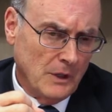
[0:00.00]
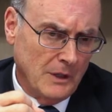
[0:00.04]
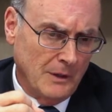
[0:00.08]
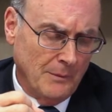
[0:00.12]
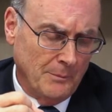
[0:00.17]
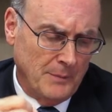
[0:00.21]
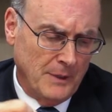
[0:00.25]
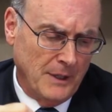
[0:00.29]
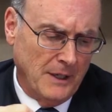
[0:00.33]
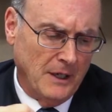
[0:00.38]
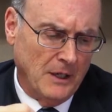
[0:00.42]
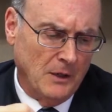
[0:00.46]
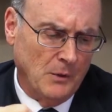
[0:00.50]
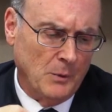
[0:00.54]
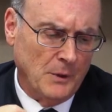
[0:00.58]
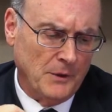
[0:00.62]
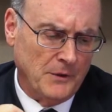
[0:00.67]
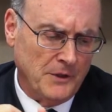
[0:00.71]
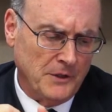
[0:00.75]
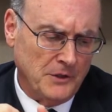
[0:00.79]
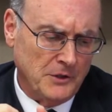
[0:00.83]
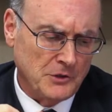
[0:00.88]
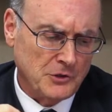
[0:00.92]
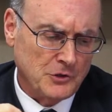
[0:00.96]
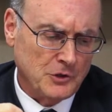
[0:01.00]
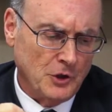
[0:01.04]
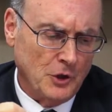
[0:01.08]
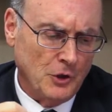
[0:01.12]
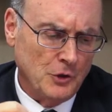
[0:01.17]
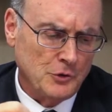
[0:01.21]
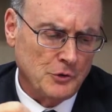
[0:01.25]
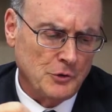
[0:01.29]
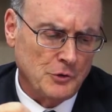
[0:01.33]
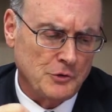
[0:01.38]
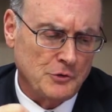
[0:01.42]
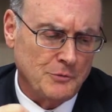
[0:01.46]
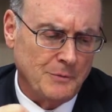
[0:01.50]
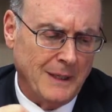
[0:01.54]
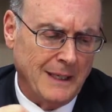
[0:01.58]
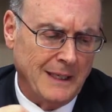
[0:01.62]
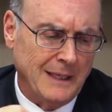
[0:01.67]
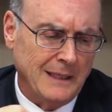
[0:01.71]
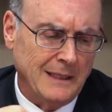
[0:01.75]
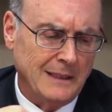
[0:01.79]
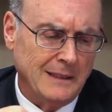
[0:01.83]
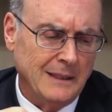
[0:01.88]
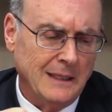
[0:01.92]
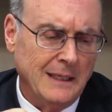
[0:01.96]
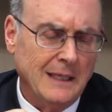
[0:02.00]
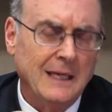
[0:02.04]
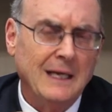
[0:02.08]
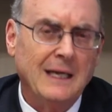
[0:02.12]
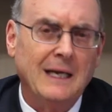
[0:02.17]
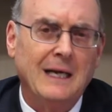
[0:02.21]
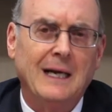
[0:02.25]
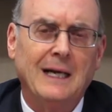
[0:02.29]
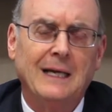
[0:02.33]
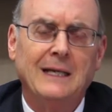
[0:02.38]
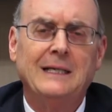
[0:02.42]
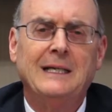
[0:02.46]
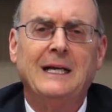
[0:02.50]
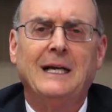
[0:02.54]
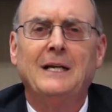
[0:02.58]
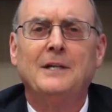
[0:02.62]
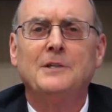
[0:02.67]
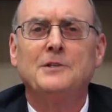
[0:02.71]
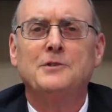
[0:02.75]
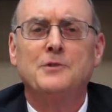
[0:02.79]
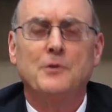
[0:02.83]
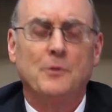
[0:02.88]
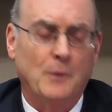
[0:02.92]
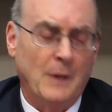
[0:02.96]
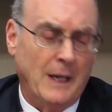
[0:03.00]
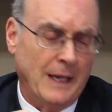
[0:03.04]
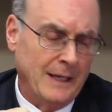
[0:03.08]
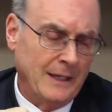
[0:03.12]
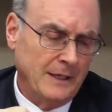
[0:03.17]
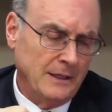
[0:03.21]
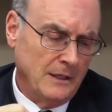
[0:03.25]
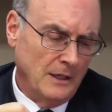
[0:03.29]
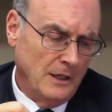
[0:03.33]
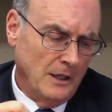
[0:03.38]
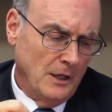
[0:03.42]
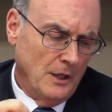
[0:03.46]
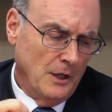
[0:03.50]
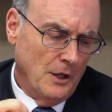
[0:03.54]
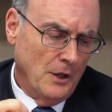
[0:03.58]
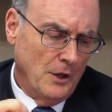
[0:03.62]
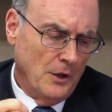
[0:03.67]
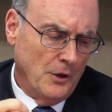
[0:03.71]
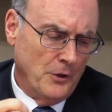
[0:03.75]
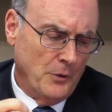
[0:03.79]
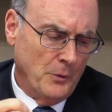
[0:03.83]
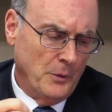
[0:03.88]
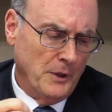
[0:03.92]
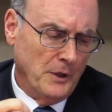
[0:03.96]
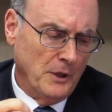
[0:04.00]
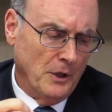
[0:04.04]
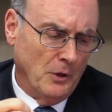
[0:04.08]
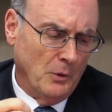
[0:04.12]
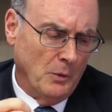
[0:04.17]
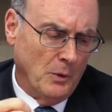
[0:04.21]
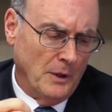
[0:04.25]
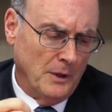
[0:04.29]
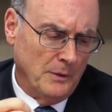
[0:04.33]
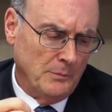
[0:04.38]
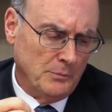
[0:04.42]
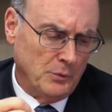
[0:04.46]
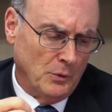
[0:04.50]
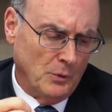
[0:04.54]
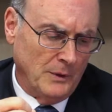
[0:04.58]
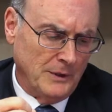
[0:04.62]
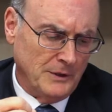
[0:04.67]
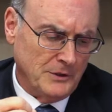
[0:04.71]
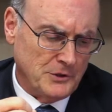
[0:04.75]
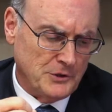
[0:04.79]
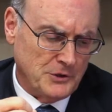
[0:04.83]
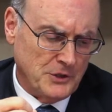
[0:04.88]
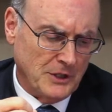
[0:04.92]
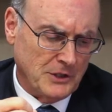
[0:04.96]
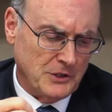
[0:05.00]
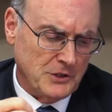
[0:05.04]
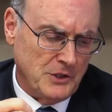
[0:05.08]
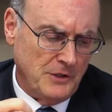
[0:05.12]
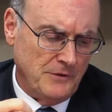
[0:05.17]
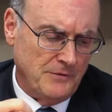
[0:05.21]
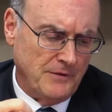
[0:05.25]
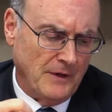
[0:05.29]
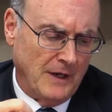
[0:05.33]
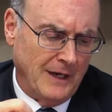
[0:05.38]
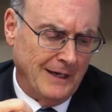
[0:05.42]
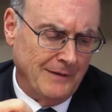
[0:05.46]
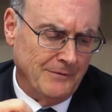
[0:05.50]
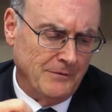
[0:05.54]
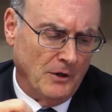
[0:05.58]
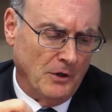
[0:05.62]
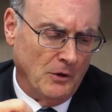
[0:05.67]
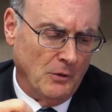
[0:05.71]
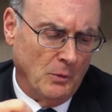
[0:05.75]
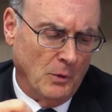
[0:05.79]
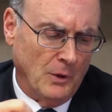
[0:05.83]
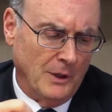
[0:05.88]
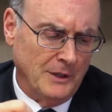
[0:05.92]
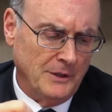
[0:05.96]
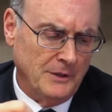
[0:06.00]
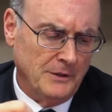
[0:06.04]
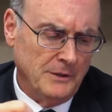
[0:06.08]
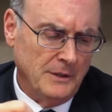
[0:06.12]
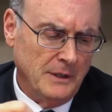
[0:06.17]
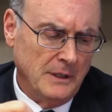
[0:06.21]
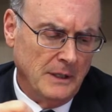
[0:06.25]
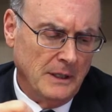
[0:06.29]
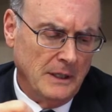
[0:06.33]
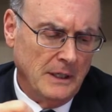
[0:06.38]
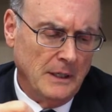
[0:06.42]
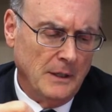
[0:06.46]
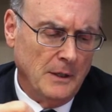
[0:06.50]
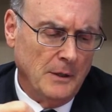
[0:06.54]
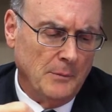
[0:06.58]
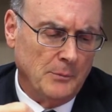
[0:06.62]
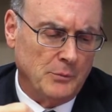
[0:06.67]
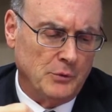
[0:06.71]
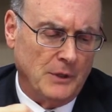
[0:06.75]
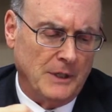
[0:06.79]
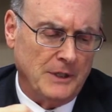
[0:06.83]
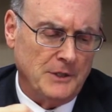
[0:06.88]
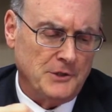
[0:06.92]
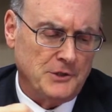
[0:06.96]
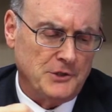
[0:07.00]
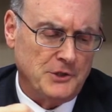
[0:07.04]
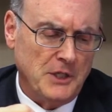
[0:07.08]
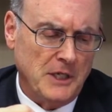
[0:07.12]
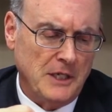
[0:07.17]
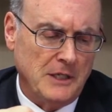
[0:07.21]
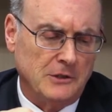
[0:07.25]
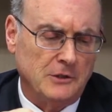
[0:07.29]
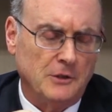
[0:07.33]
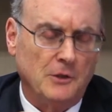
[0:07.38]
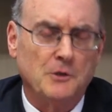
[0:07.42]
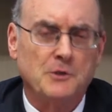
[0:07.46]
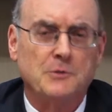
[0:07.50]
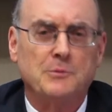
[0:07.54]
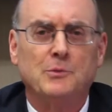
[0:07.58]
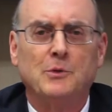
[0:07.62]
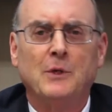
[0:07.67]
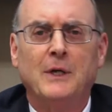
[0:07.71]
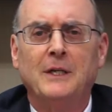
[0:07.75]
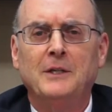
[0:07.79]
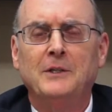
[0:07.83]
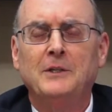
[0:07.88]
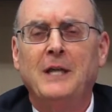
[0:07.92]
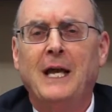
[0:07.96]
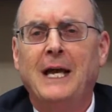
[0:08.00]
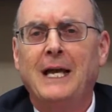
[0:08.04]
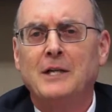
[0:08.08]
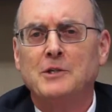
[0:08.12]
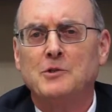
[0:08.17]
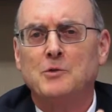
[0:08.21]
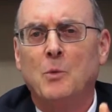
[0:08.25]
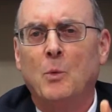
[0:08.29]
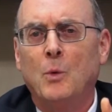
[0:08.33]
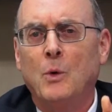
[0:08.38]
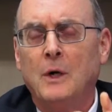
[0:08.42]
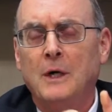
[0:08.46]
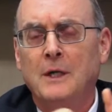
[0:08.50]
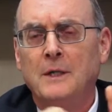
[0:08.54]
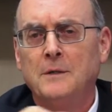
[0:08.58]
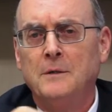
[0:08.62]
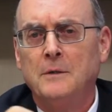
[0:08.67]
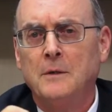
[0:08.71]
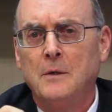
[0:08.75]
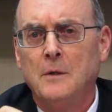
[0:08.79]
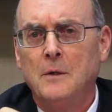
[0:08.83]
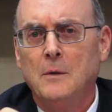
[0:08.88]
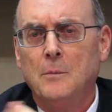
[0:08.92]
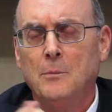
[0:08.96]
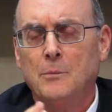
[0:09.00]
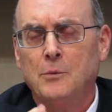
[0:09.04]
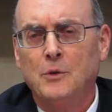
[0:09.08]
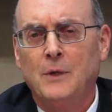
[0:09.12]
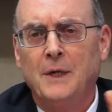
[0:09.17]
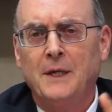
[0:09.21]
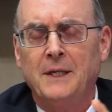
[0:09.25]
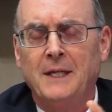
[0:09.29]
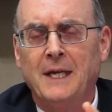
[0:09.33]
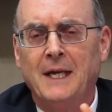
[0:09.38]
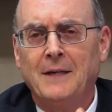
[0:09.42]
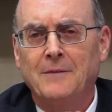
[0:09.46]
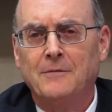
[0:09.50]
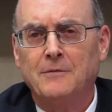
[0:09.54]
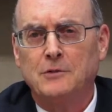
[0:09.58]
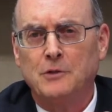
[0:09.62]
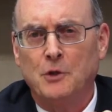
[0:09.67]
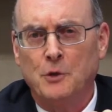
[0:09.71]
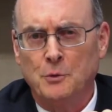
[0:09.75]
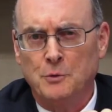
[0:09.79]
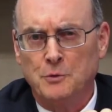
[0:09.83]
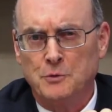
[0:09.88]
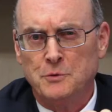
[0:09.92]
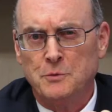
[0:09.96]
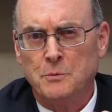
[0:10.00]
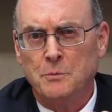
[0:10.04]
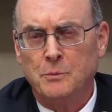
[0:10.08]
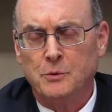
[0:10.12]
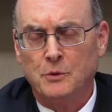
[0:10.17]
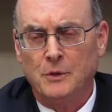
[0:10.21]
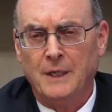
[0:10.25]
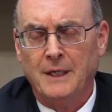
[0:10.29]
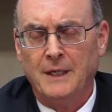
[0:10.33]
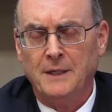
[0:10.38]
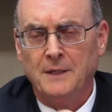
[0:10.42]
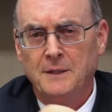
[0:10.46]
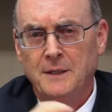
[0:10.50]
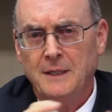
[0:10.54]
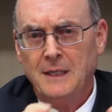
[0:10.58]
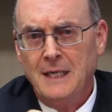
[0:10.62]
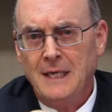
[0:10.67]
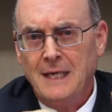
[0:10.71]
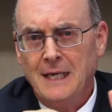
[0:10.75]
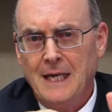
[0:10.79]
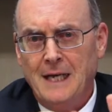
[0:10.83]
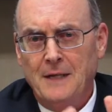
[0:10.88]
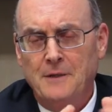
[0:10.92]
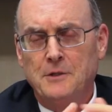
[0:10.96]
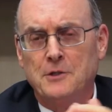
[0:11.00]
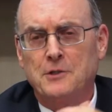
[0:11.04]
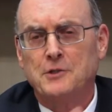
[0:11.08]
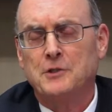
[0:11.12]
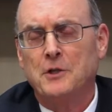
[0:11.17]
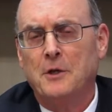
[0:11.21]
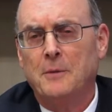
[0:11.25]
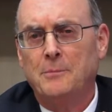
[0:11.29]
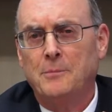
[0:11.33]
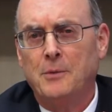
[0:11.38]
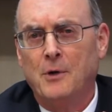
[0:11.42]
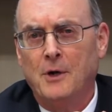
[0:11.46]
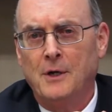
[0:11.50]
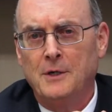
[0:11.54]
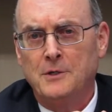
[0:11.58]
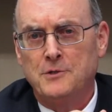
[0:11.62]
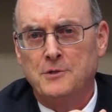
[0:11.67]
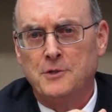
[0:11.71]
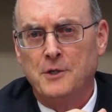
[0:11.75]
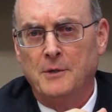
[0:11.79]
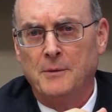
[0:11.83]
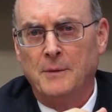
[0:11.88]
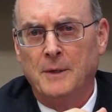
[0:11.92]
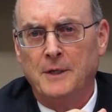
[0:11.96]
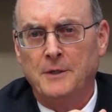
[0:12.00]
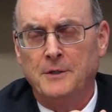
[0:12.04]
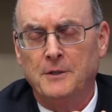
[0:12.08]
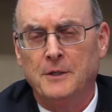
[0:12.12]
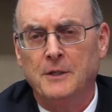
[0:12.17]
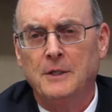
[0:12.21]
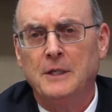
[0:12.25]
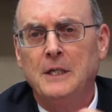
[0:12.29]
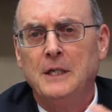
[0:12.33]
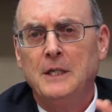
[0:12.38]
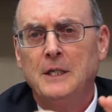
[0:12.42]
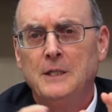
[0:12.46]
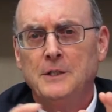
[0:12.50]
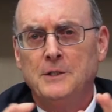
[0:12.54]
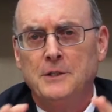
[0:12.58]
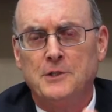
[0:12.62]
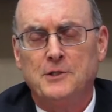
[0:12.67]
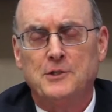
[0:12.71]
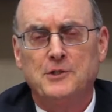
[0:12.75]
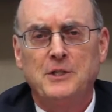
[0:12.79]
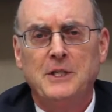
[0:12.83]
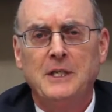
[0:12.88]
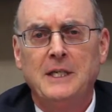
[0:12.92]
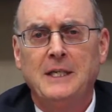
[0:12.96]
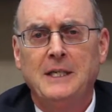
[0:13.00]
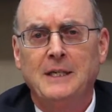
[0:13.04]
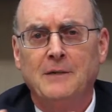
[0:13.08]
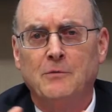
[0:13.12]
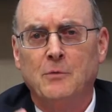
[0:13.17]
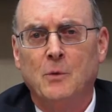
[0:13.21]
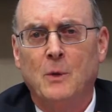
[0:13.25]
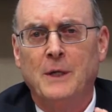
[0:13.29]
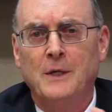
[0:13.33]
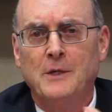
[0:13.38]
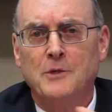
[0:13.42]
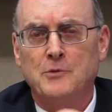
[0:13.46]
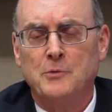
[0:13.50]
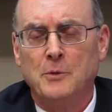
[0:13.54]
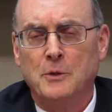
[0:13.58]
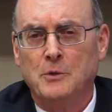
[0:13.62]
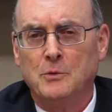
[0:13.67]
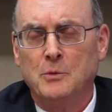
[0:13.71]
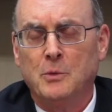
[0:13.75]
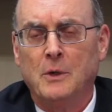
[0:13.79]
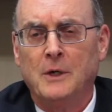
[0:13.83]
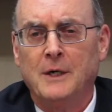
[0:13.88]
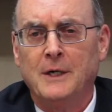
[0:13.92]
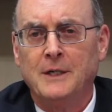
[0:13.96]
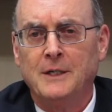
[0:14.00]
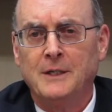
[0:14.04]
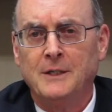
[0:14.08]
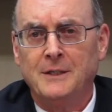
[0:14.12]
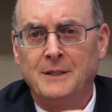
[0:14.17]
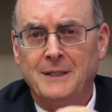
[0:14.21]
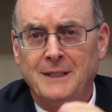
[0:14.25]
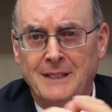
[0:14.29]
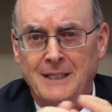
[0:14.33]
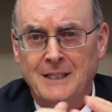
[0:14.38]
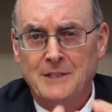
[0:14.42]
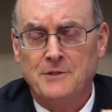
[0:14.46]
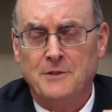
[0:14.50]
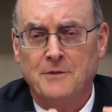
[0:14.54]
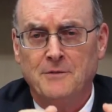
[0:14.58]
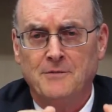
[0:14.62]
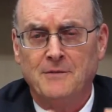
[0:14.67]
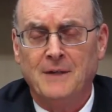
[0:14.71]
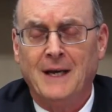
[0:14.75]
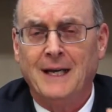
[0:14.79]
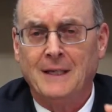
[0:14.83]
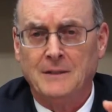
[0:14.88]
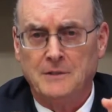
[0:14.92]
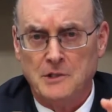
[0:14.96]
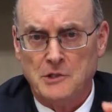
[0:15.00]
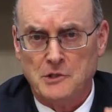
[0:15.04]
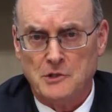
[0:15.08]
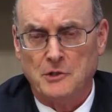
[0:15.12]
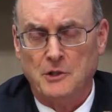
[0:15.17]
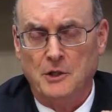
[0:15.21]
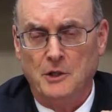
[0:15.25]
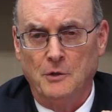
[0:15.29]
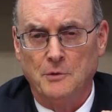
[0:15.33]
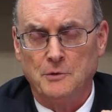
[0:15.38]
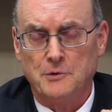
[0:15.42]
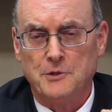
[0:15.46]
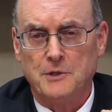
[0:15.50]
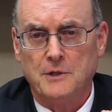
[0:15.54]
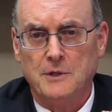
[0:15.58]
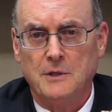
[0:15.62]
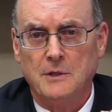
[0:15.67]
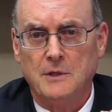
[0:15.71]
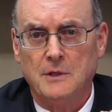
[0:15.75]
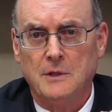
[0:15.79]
compare with the disclosures made against Reg 301.6501 paren C close paren dash 1 paren F, close paren, and the subparts thereunder, to see if what is required is in fact disclosed.